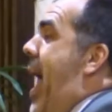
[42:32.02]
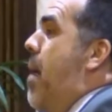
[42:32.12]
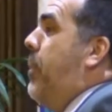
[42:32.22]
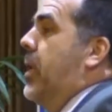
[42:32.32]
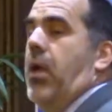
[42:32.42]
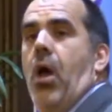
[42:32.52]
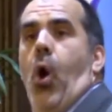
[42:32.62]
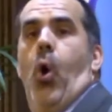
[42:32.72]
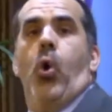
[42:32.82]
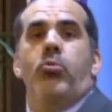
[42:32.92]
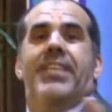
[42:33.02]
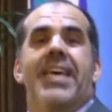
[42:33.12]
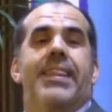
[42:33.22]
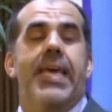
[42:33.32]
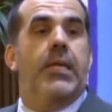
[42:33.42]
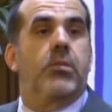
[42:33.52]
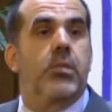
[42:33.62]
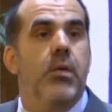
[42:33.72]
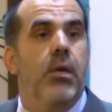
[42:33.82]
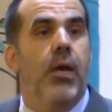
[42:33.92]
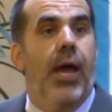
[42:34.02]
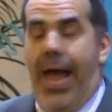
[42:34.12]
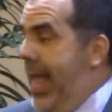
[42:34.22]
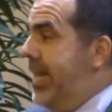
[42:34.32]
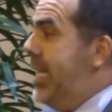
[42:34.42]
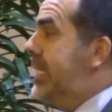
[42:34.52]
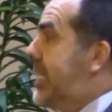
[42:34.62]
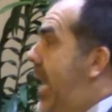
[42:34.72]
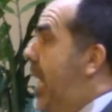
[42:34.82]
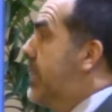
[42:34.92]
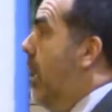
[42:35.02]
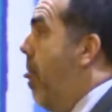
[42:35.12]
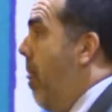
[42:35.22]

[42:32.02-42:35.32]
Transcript: happened, who did this? And he says,